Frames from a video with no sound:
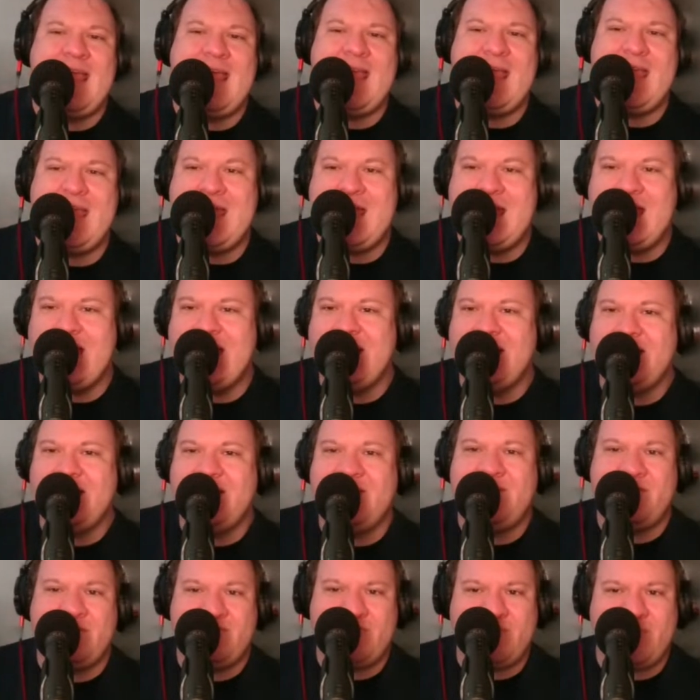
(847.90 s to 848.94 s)

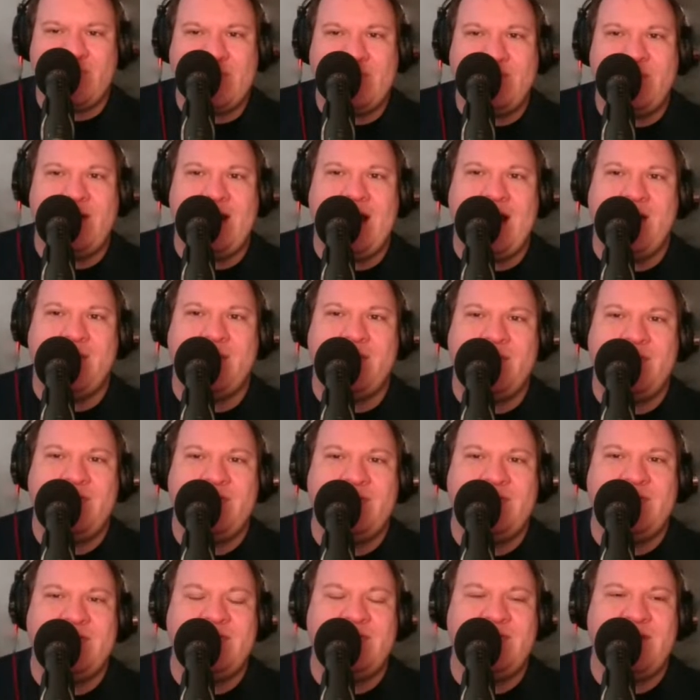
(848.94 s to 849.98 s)
And for 24
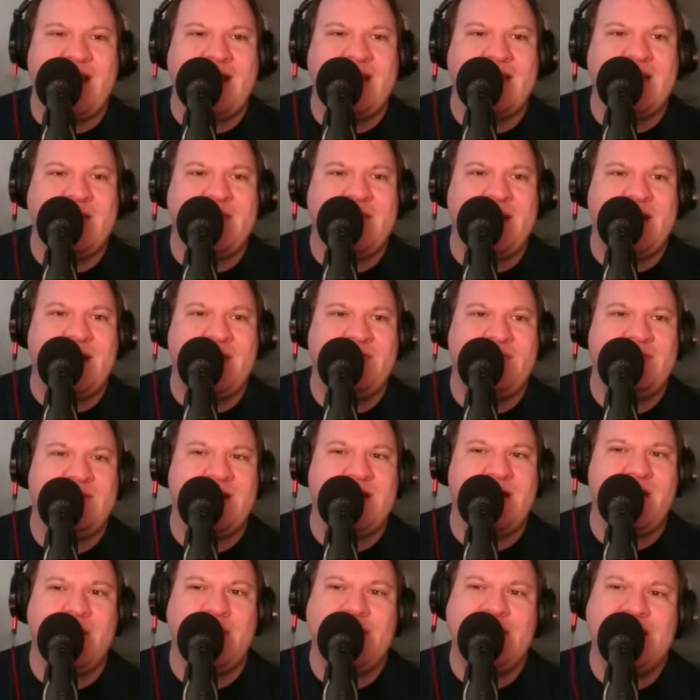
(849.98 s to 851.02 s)
hours, he's still got 11 hours to
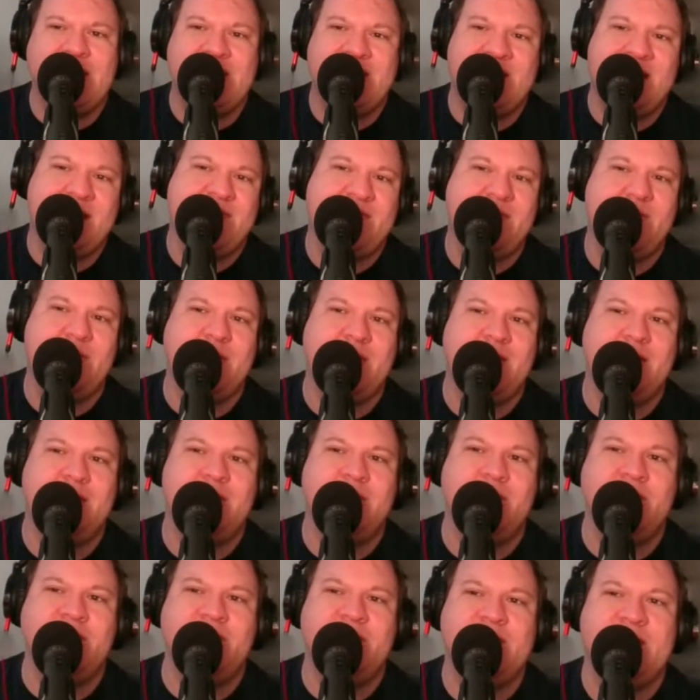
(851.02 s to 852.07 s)
go and he doesn't want to
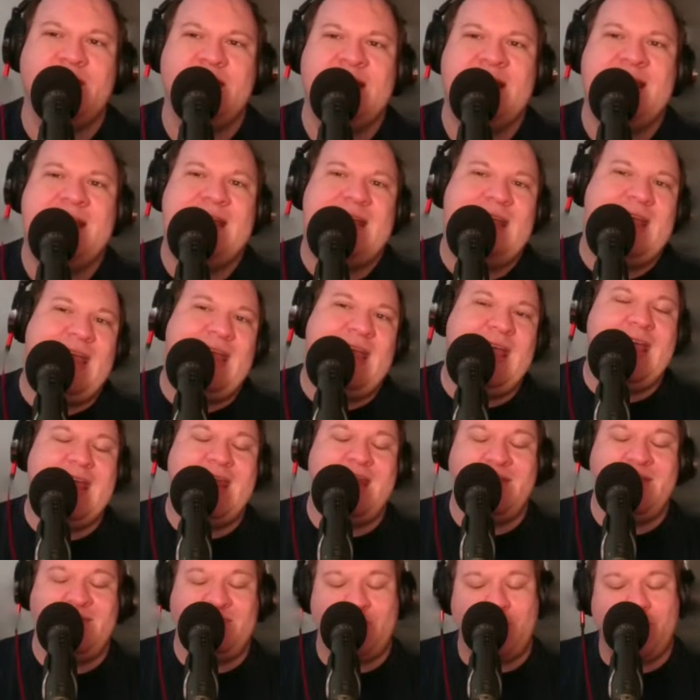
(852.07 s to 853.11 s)
lose it.
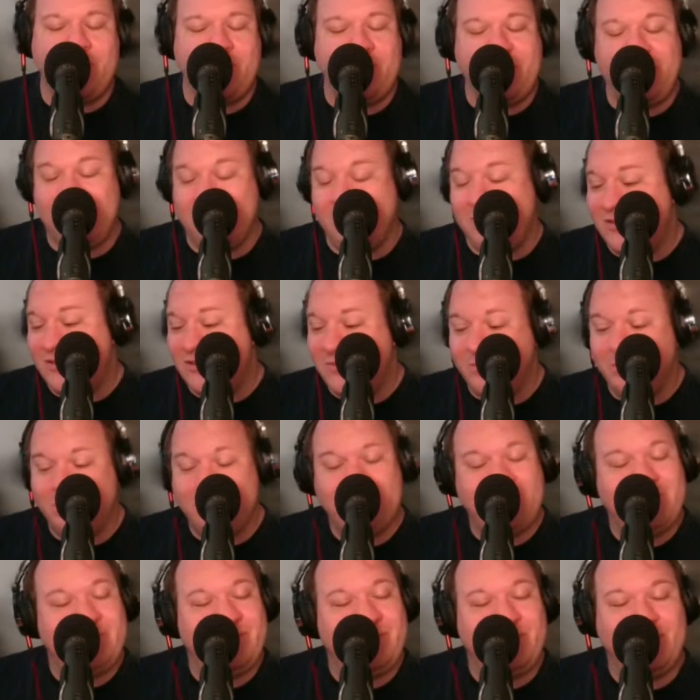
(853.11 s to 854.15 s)
And of course,
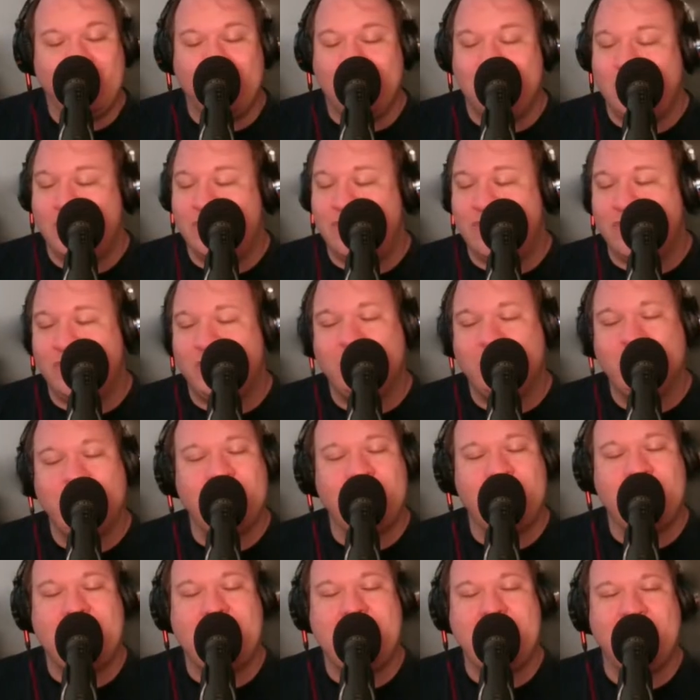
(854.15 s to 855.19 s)
girl
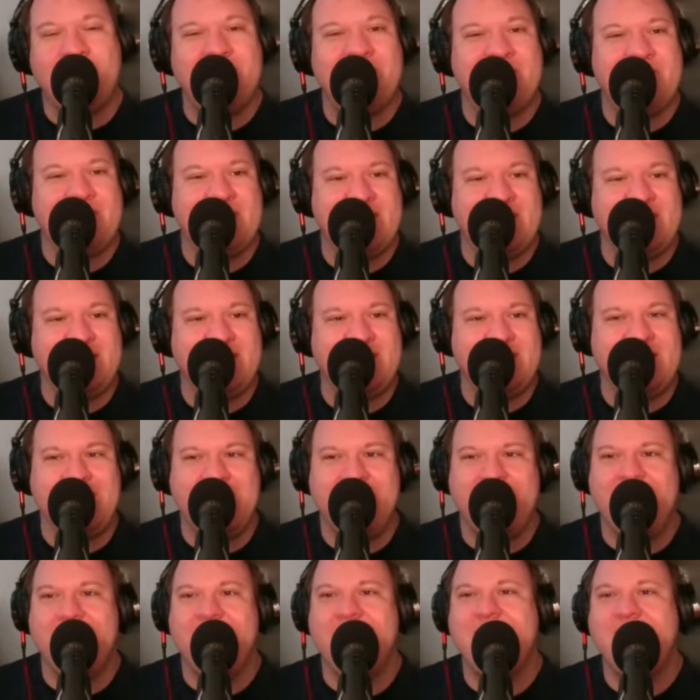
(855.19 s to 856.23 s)
who cried wolf in this
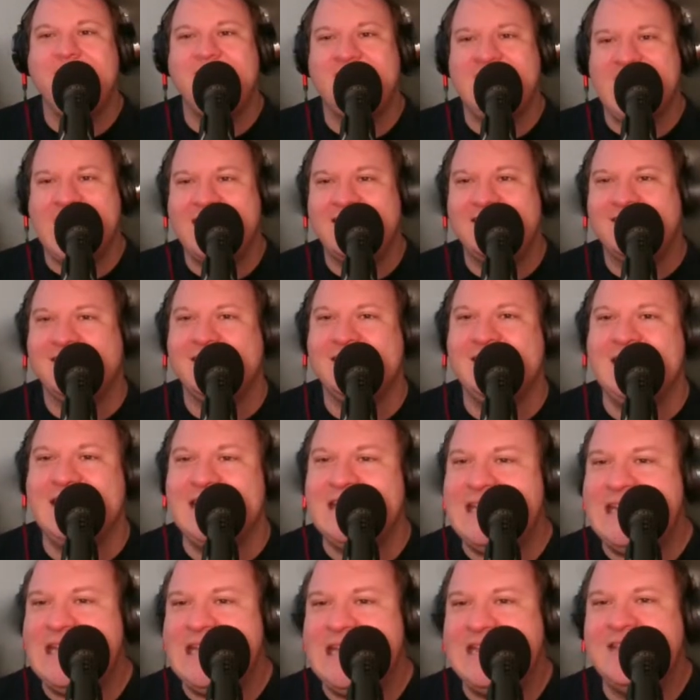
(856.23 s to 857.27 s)
scenario, she actually
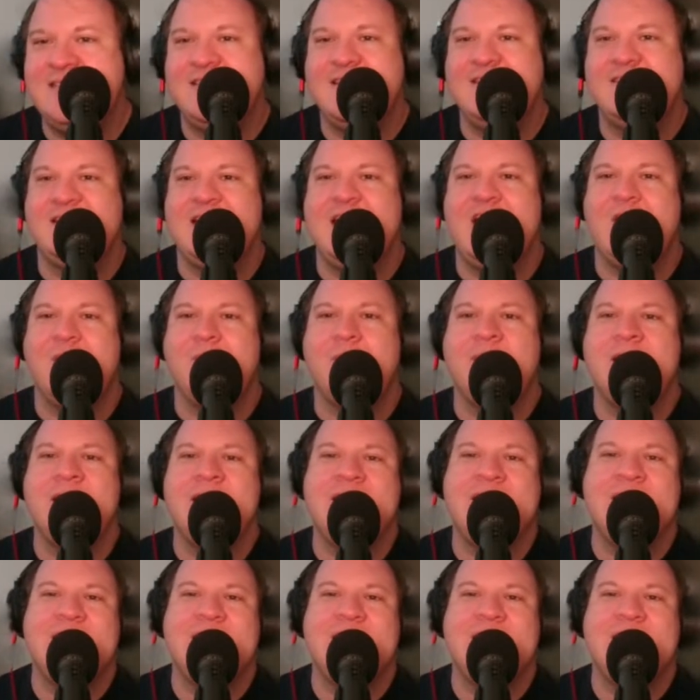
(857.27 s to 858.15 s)
needs his help.